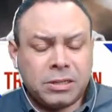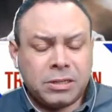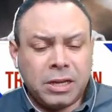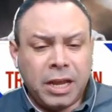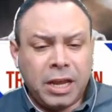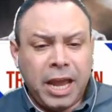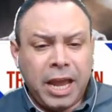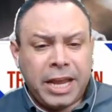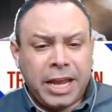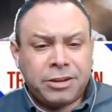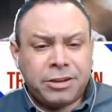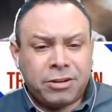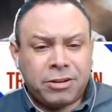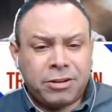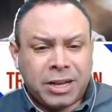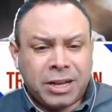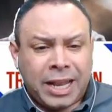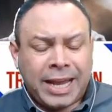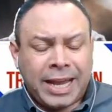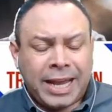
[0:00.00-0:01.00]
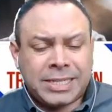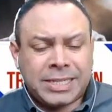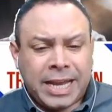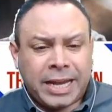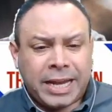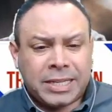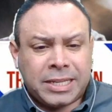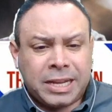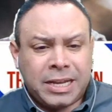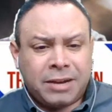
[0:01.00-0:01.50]
and you're a class act in
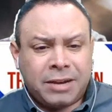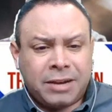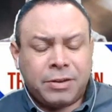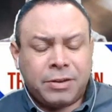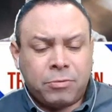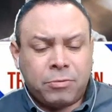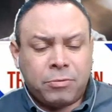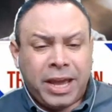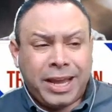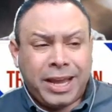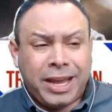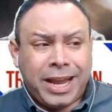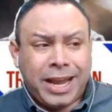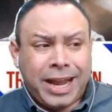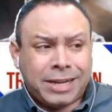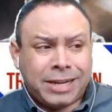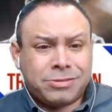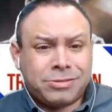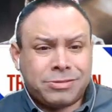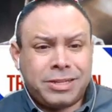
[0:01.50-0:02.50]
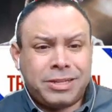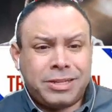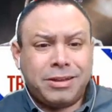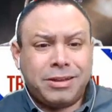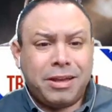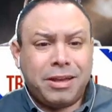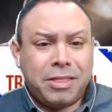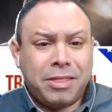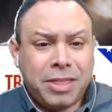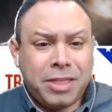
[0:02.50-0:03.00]
every way, and actually
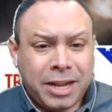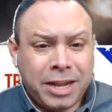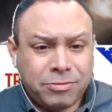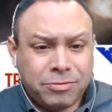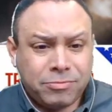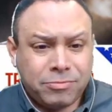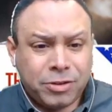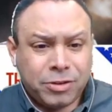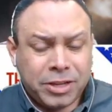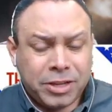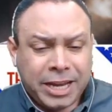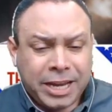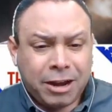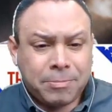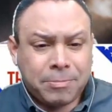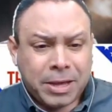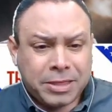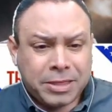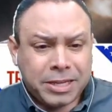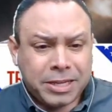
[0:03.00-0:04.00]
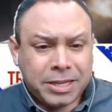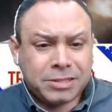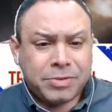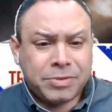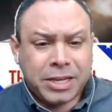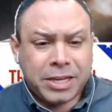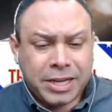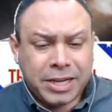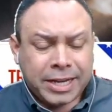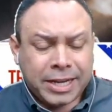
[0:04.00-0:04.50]
then really care about things. And we
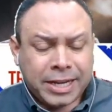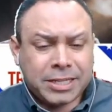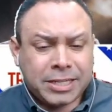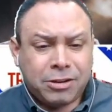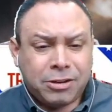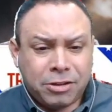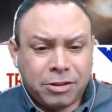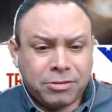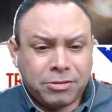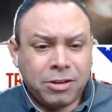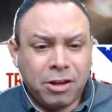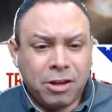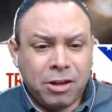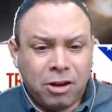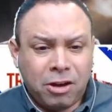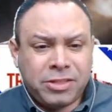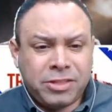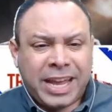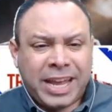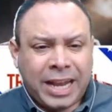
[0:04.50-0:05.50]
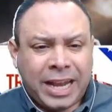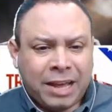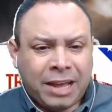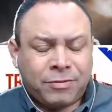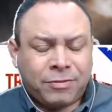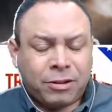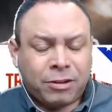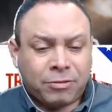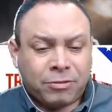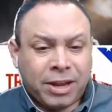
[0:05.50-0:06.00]
connected on on that level
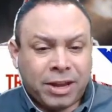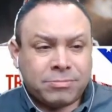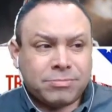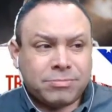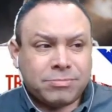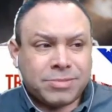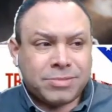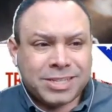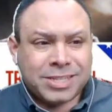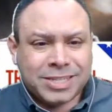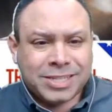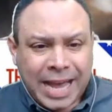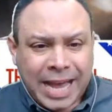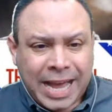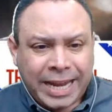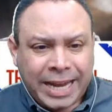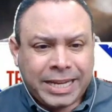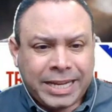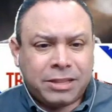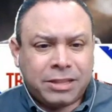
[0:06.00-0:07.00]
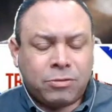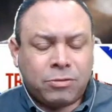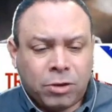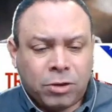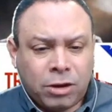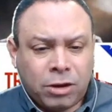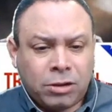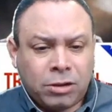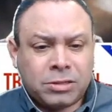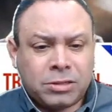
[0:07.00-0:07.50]
around society and the
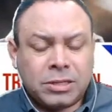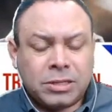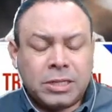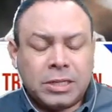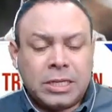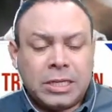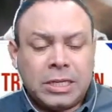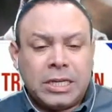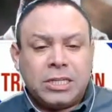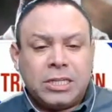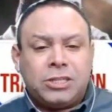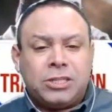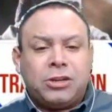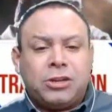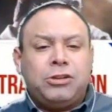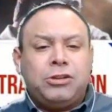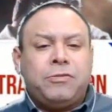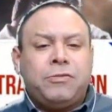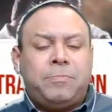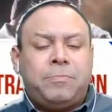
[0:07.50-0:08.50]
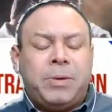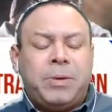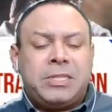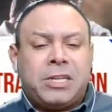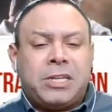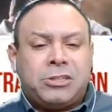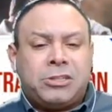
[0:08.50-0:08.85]
world. So you've been such a